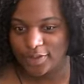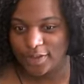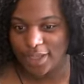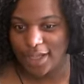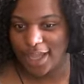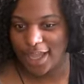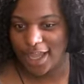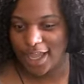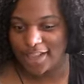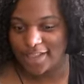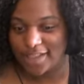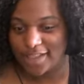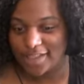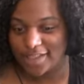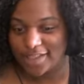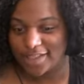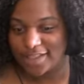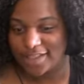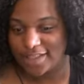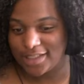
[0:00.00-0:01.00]
And the
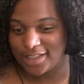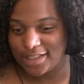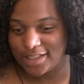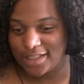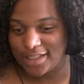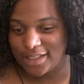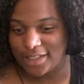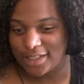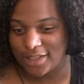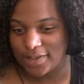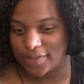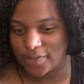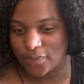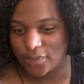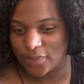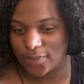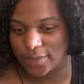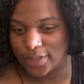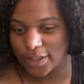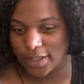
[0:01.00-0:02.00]
teeth. Oh
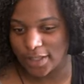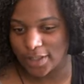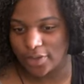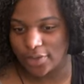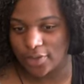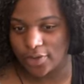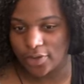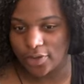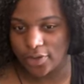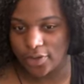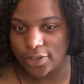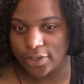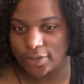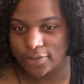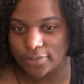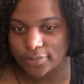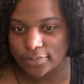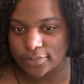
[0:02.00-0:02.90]
my god.